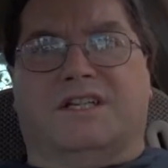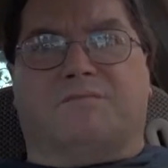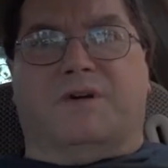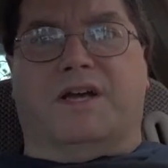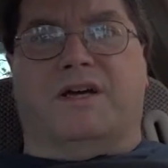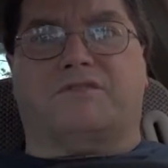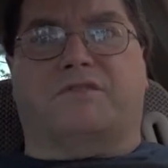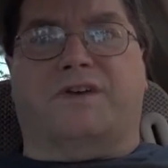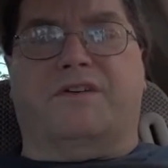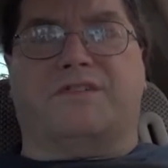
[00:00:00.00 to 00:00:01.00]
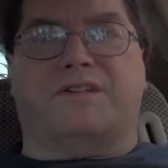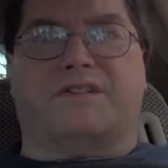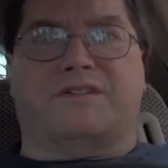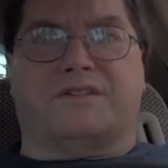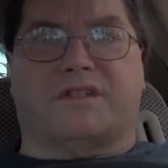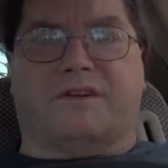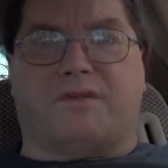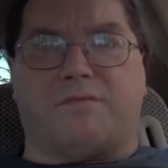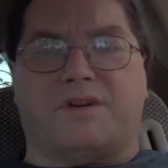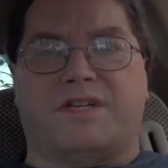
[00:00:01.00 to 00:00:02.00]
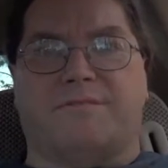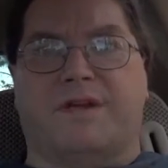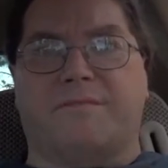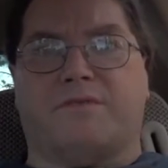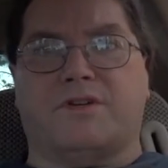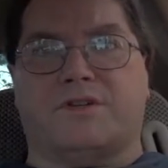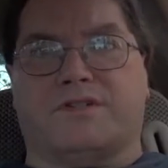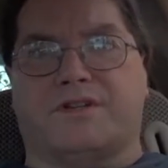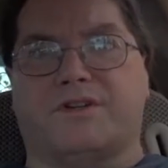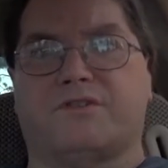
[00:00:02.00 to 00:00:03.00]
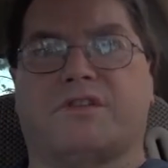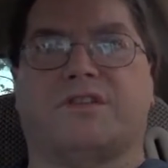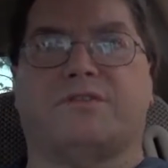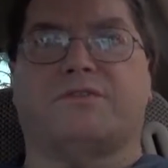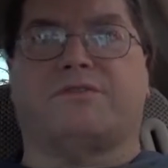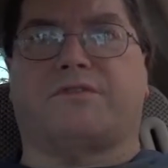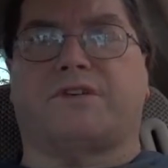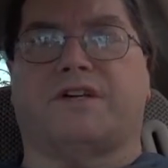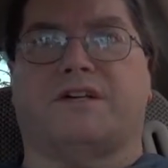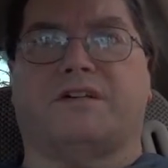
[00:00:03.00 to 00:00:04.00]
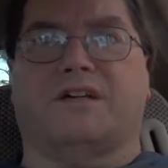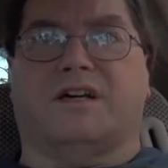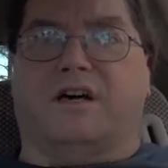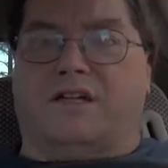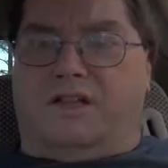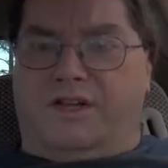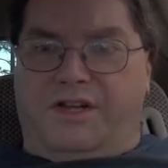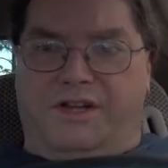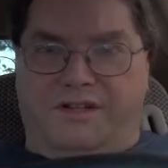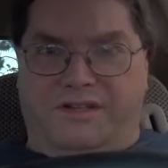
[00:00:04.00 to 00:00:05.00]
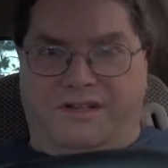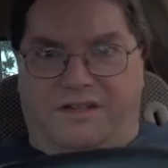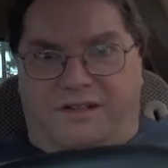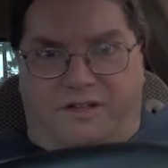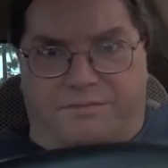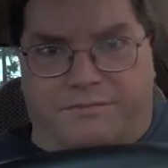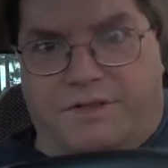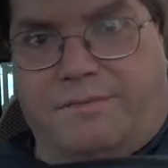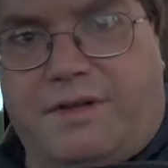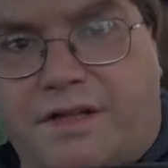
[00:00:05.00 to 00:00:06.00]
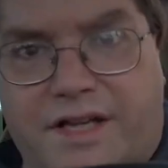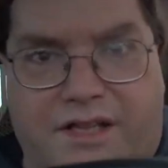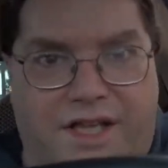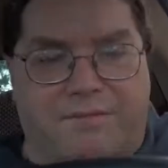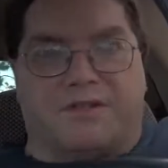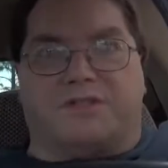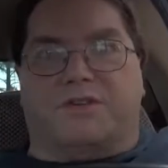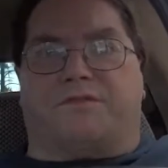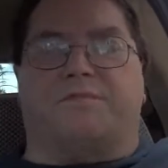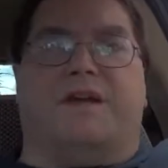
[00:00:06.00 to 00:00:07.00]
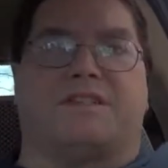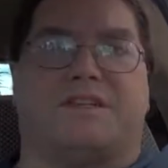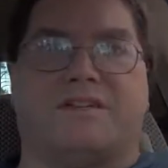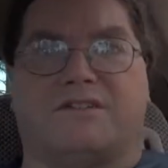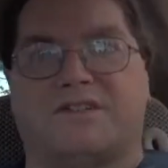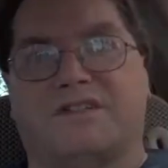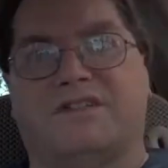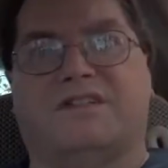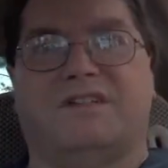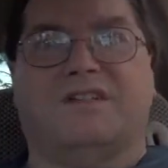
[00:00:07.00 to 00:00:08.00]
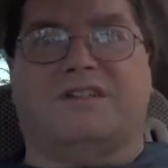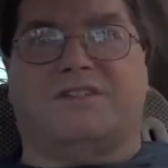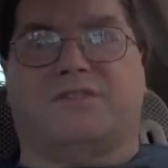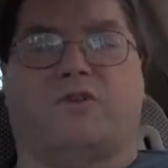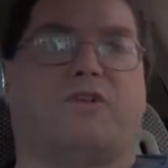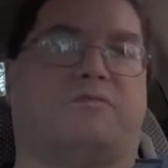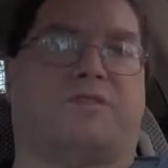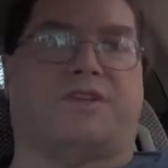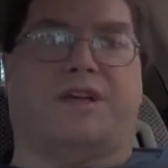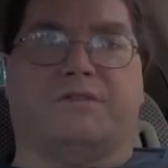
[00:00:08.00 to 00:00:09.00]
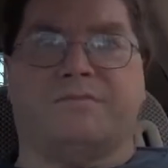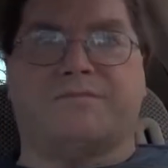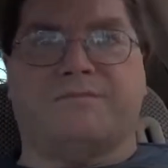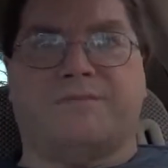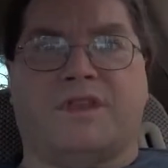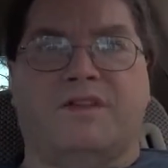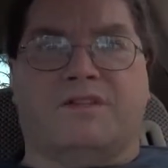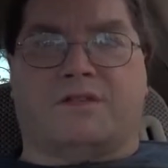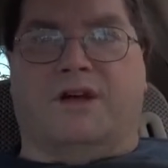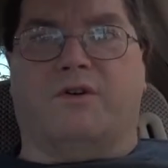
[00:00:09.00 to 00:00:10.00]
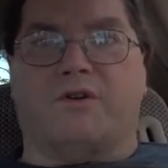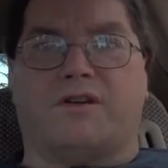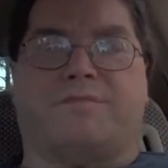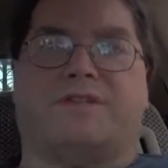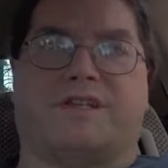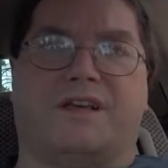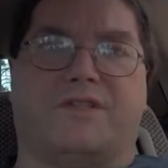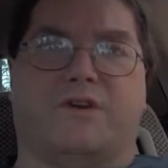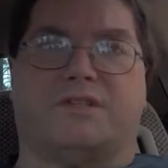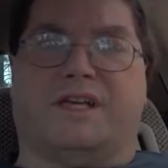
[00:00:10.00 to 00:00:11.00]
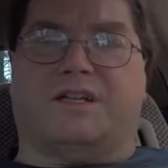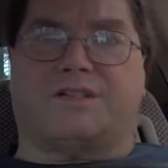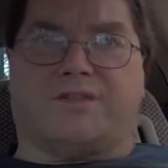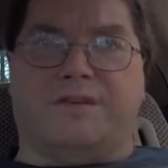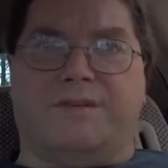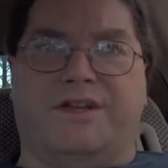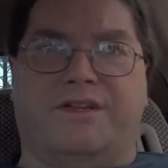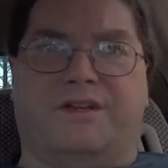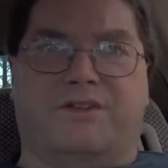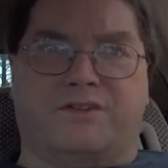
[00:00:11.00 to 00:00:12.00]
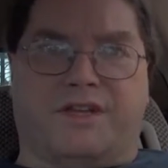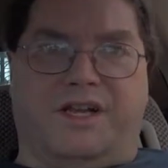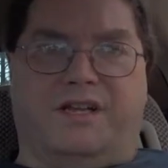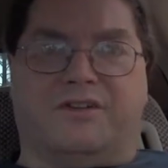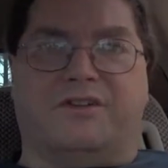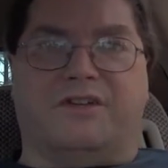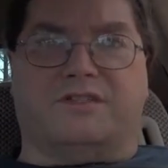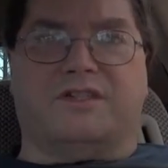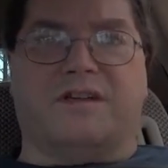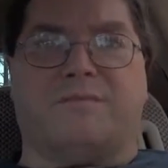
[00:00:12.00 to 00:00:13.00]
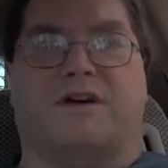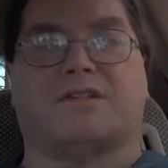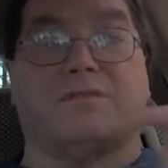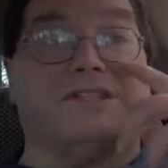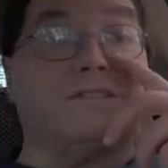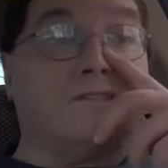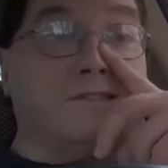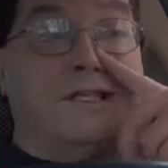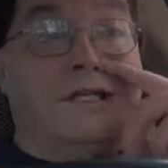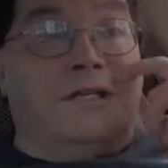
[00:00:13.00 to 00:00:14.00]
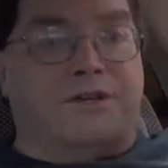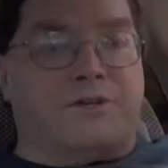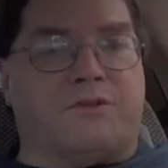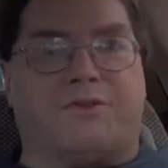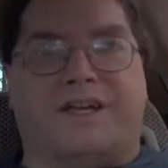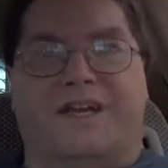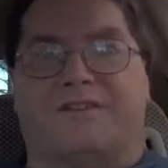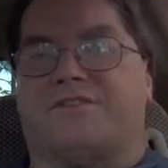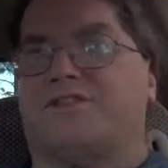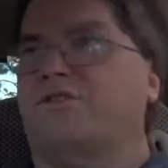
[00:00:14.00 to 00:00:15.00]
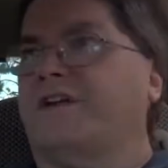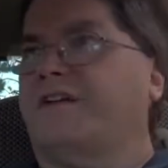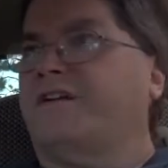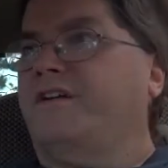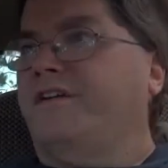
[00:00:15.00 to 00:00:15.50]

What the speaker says: But I also found these like rubber tip paintbrushes that are usually used for clay, dimulating clay, but it's good for pastels too, or sanguine. So I ordered a set of those. I got a screaming deal on those, and I got a good deal on the Lightbox. Well, 2 or 3 days or so later,